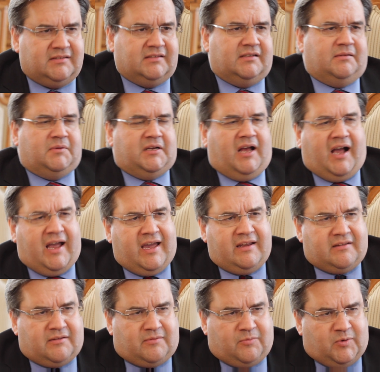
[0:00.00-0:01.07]
I mean, I
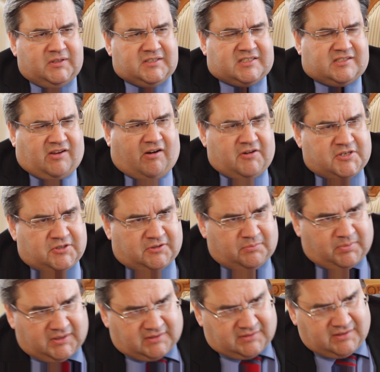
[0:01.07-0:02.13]
hated Willie Stargell,
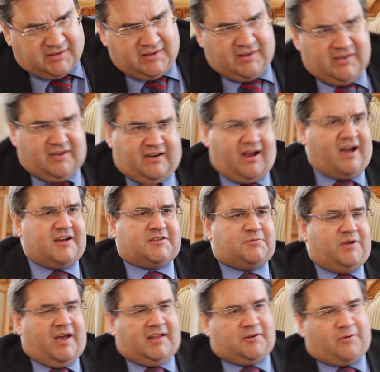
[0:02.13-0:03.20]
but
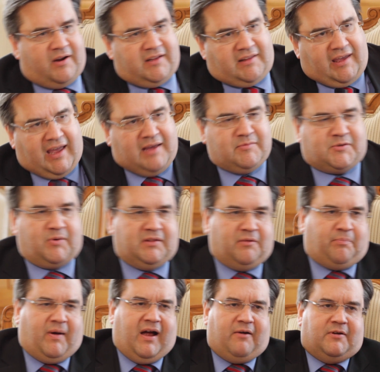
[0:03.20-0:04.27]
gosh, we had great games when
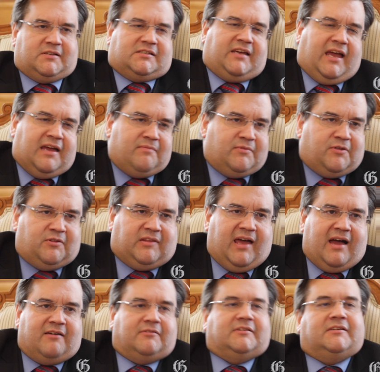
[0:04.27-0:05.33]
the Pirates came to
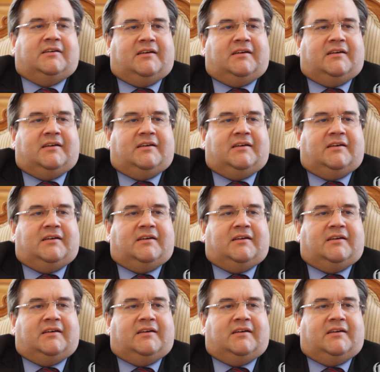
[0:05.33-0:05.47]
town.